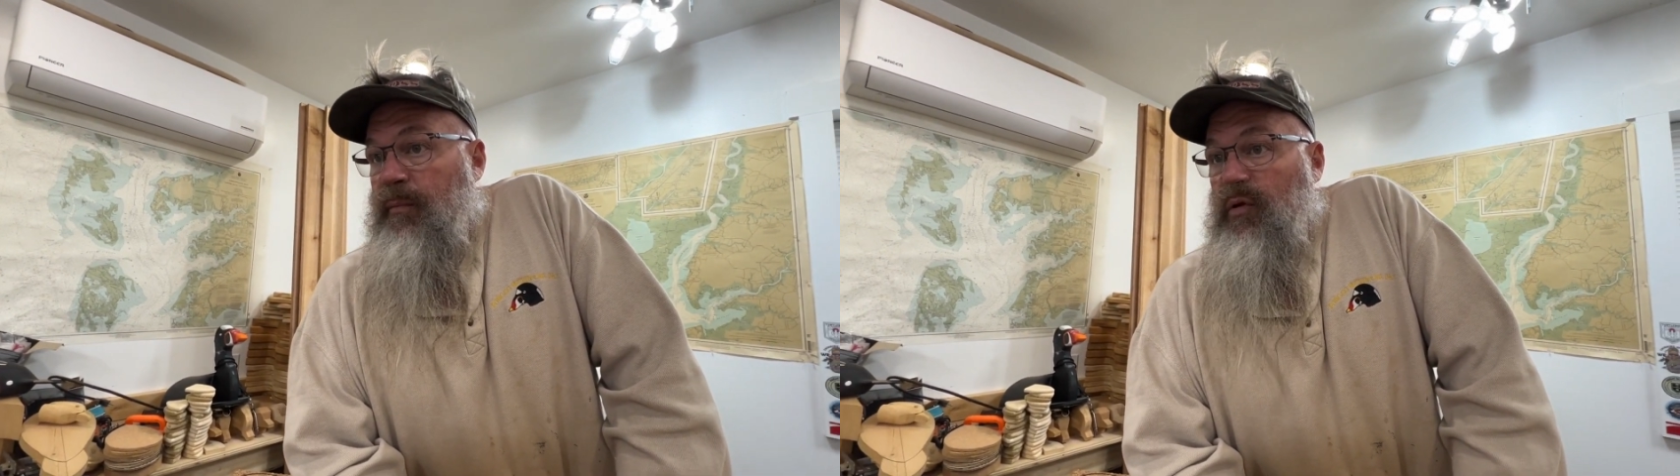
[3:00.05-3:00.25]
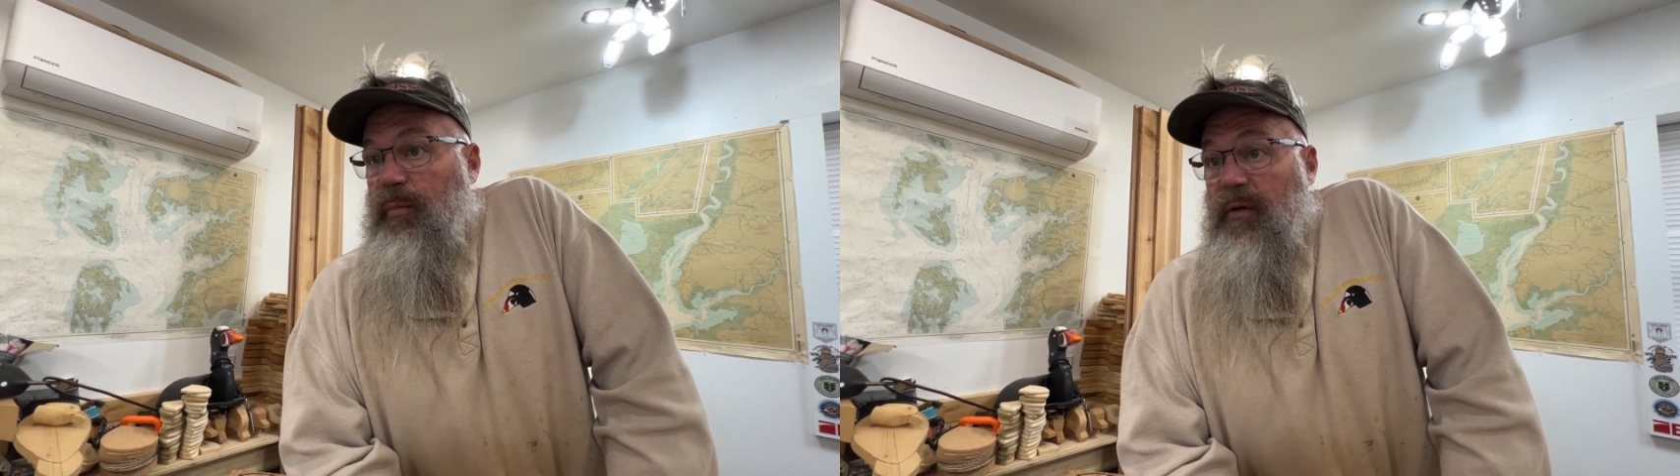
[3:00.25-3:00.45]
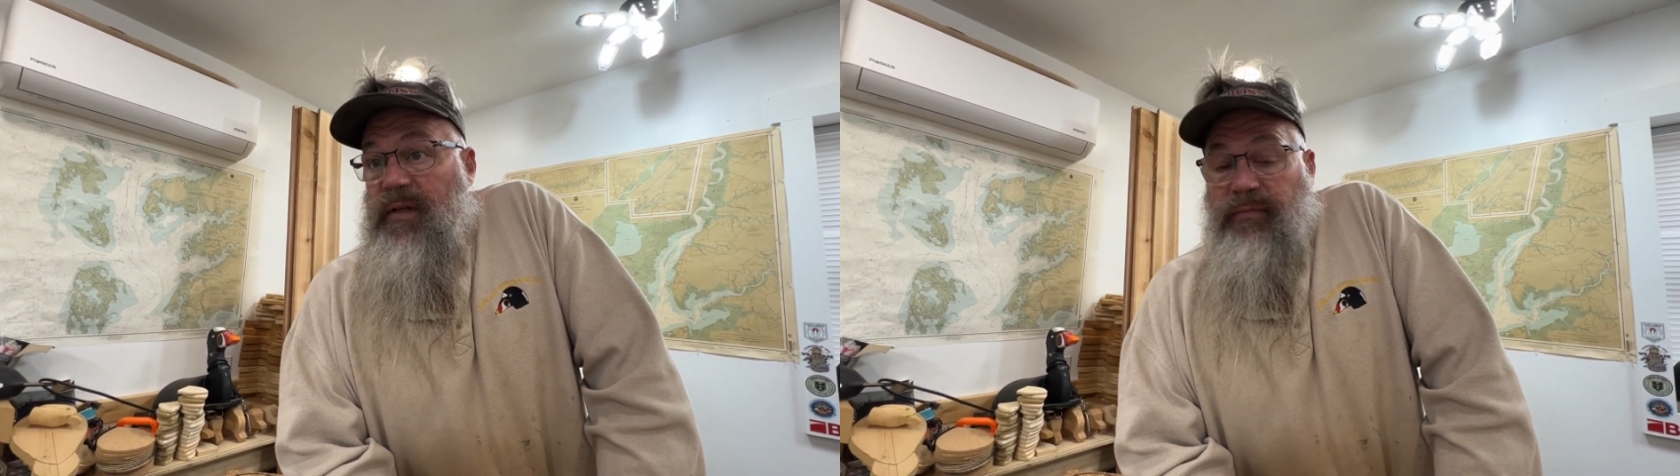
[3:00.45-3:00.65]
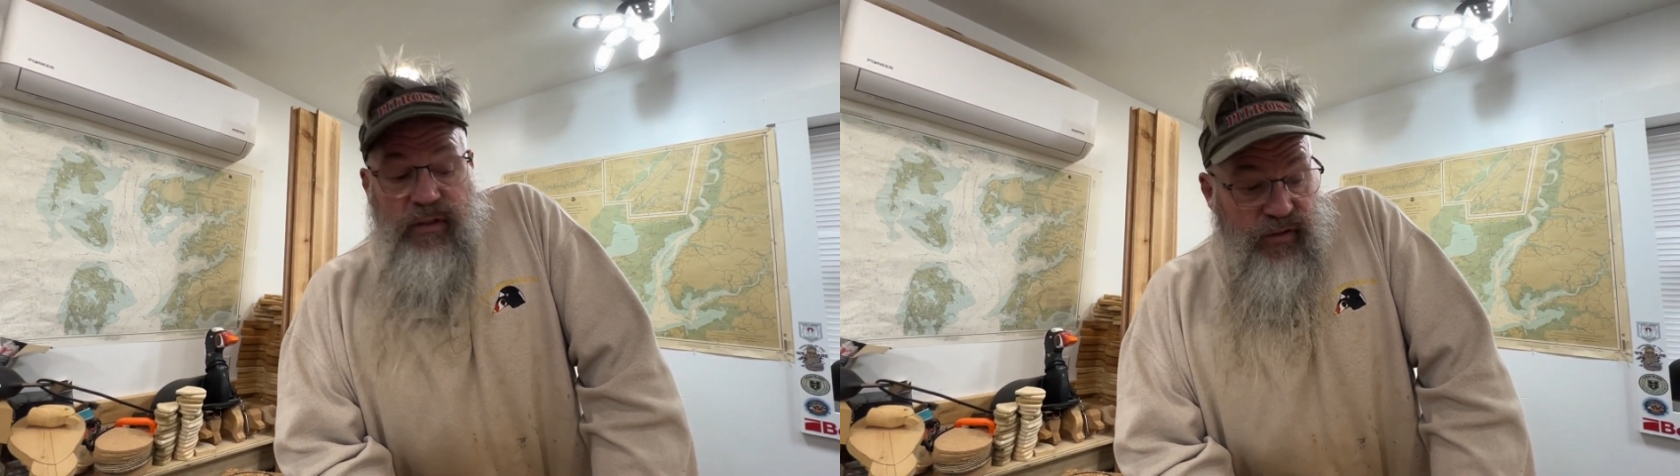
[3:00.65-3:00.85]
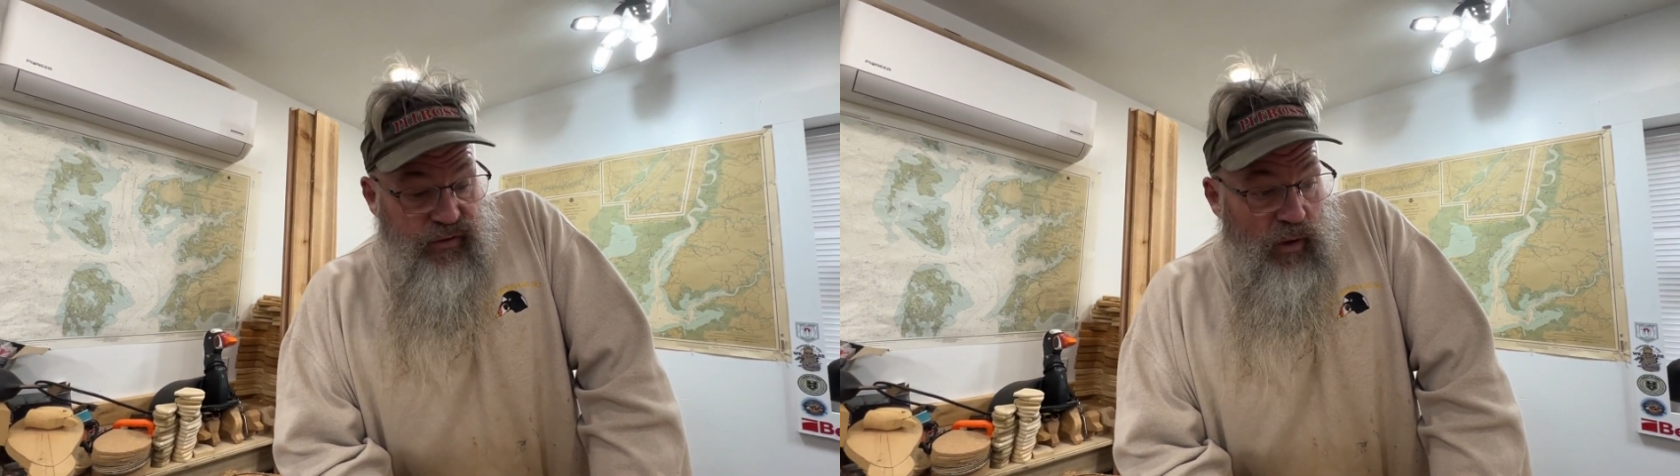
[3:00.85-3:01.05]
bluebill and definitely
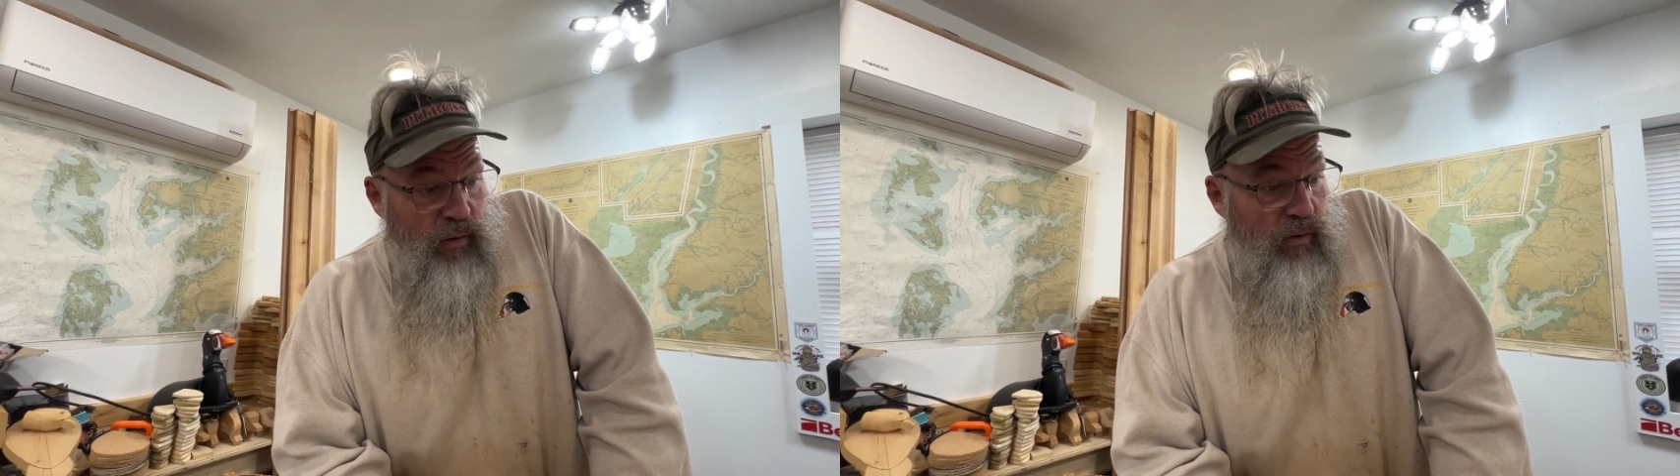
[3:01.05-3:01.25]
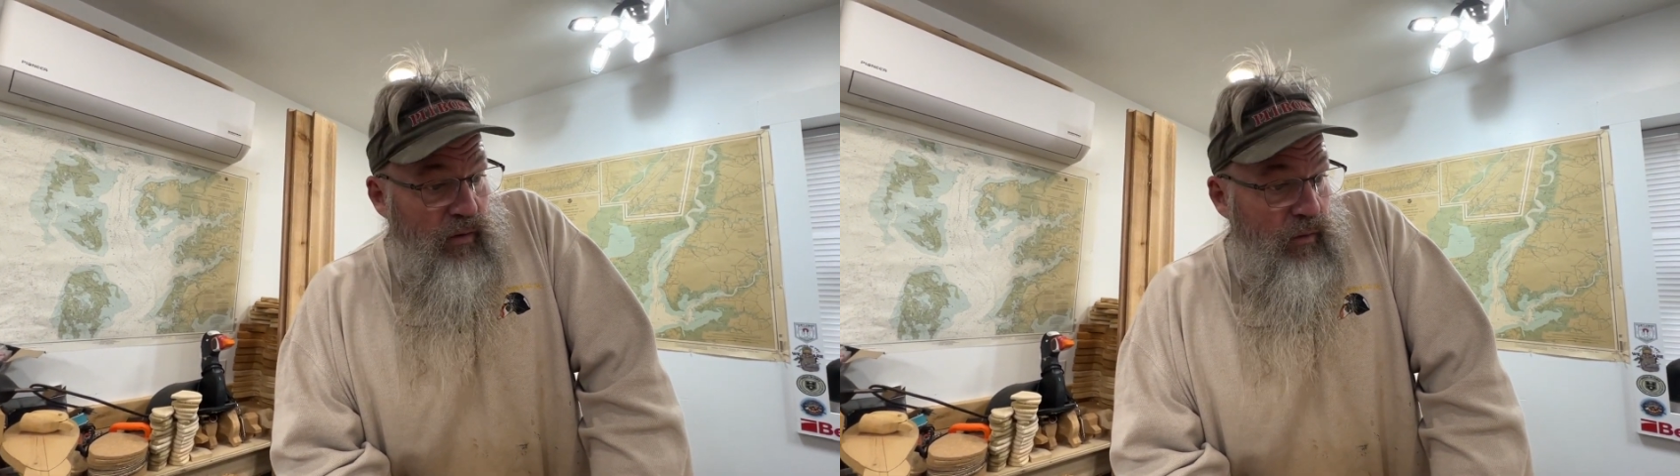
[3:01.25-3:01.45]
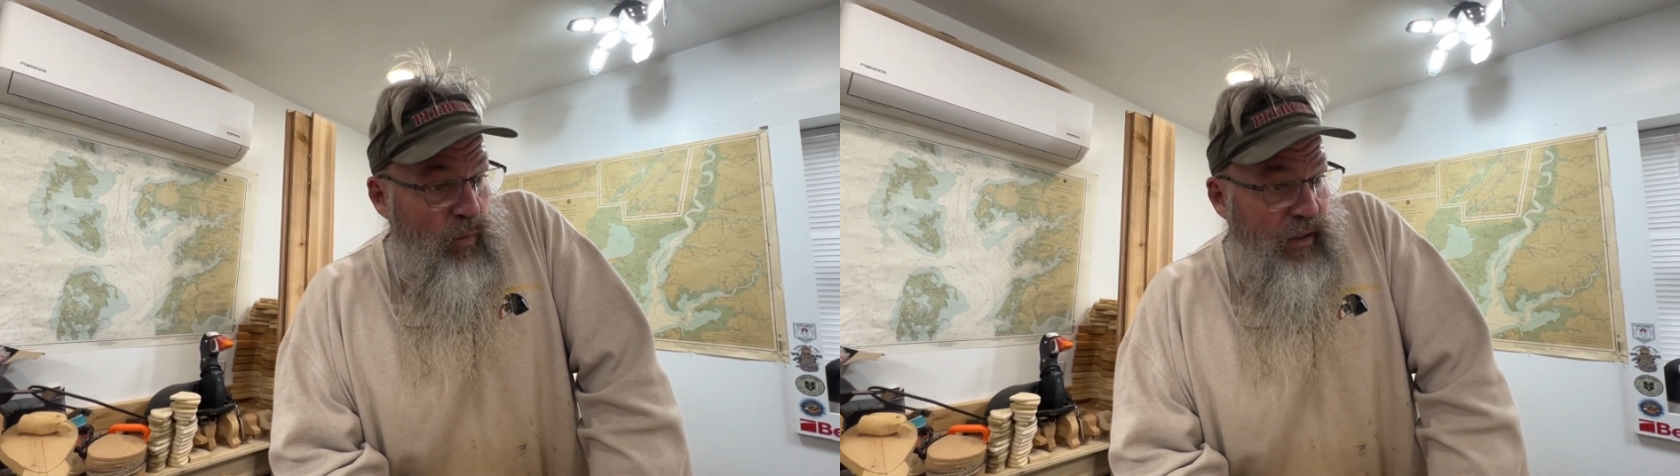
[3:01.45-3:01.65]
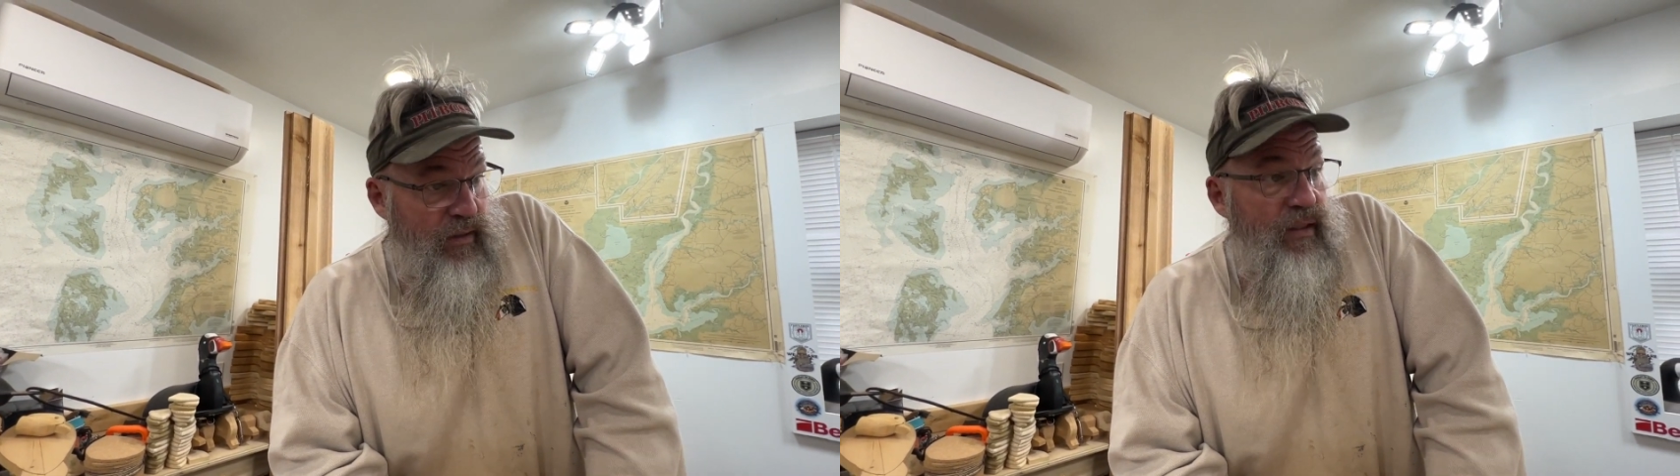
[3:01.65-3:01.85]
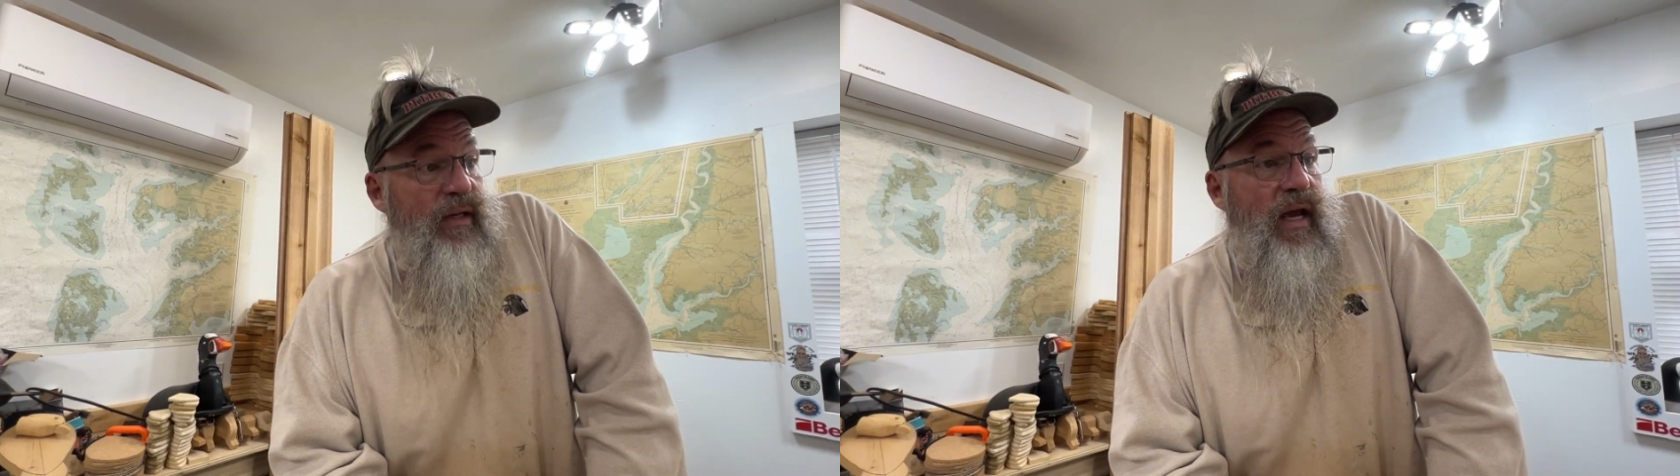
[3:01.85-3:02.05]
the Scoter, when I
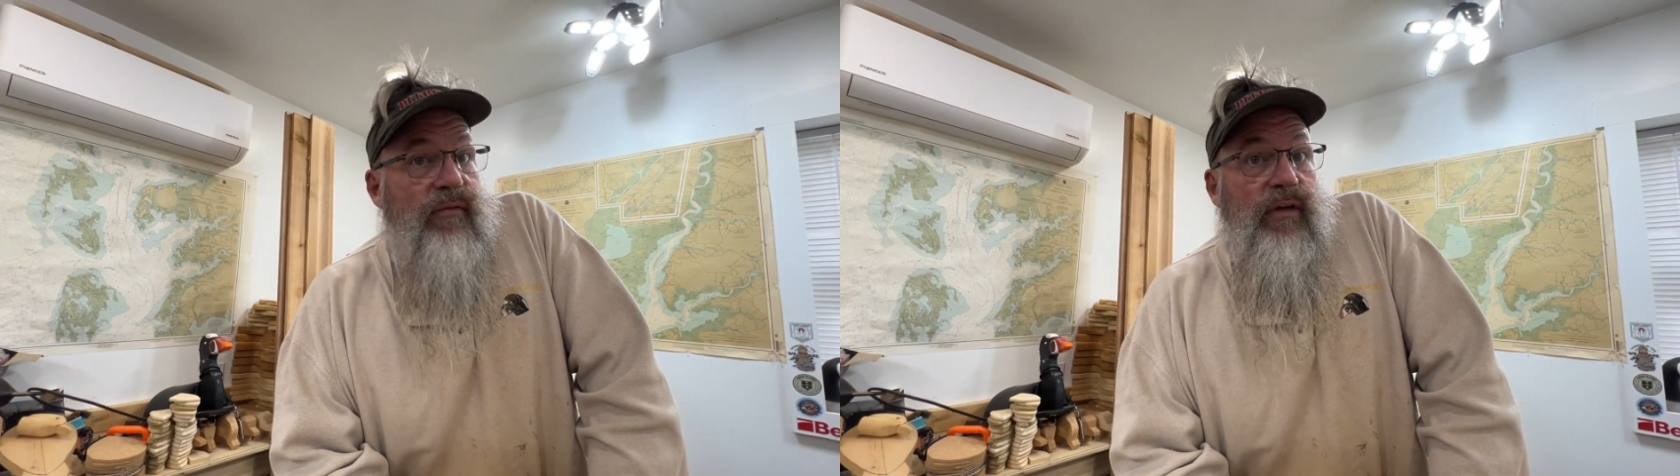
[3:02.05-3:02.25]
didn't have the